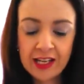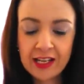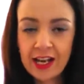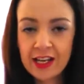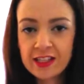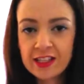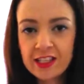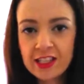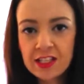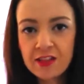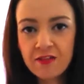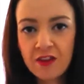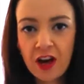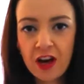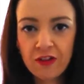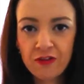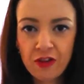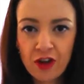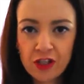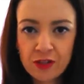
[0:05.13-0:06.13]
Now this is the
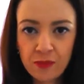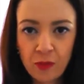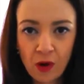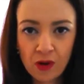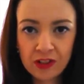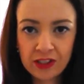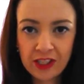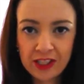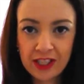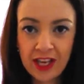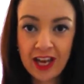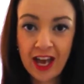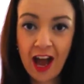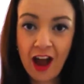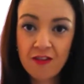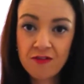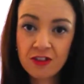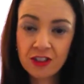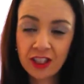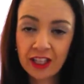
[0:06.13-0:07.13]
very first box that they
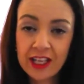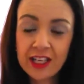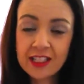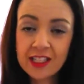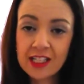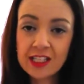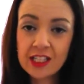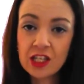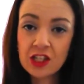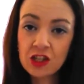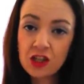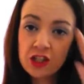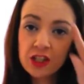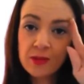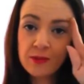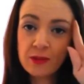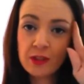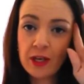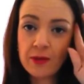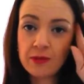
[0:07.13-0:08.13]
have released. It's a new
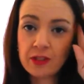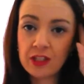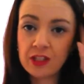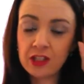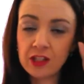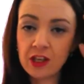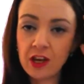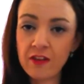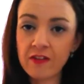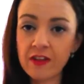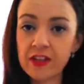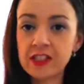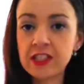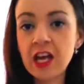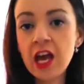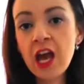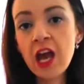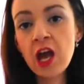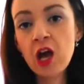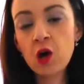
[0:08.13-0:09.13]
subscription
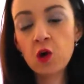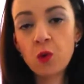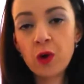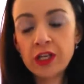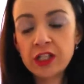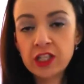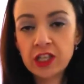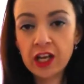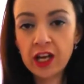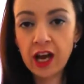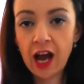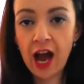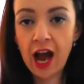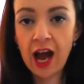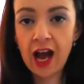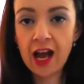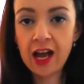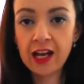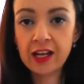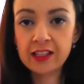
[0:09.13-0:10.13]
service which
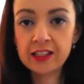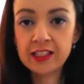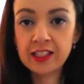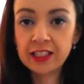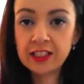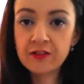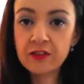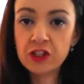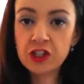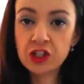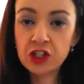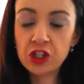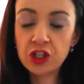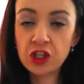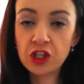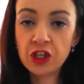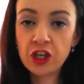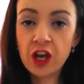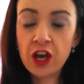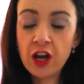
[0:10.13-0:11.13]
uh, delivers
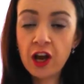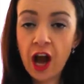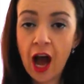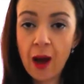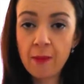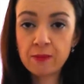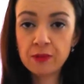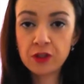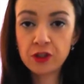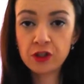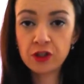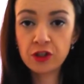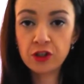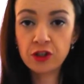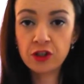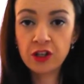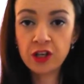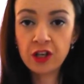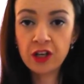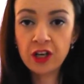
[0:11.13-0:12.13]
you up
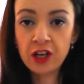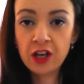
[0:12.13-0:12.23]
to